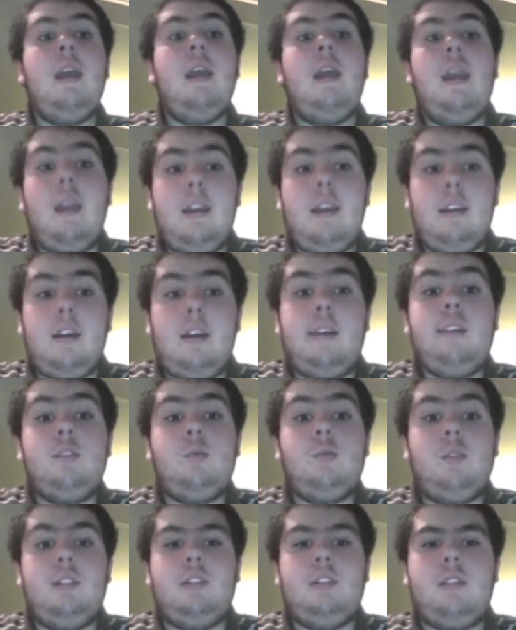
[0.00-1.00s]
Hey
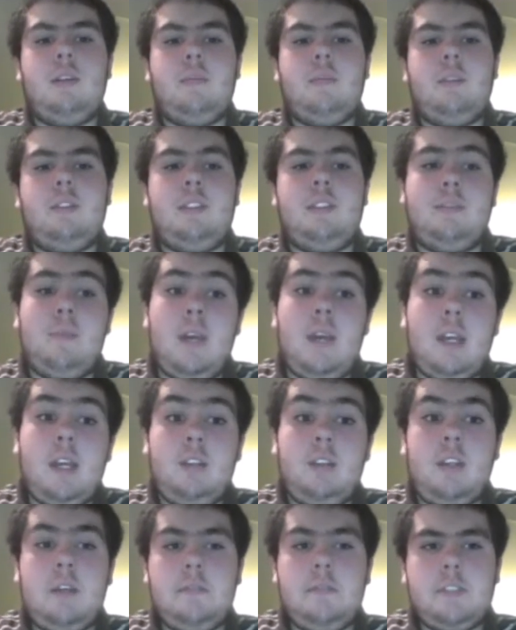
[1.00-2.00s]
guys, what is up? This is
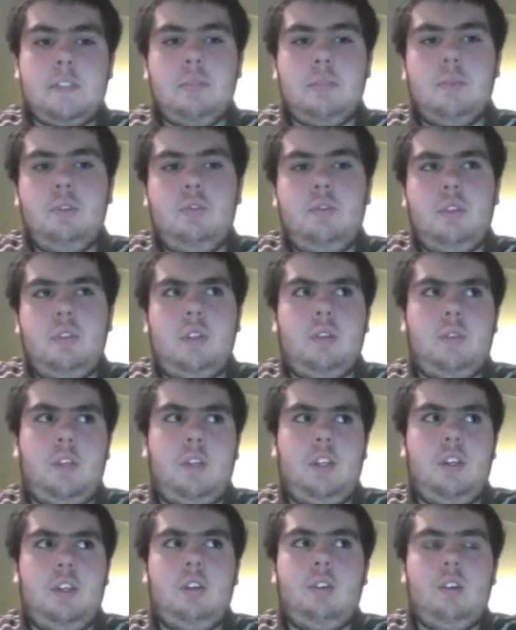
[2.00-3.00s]
Matthew Davis, the movie lover
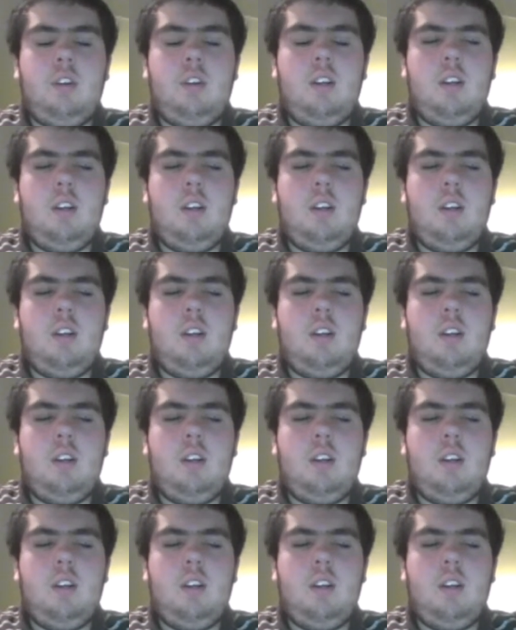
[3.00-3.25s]
here.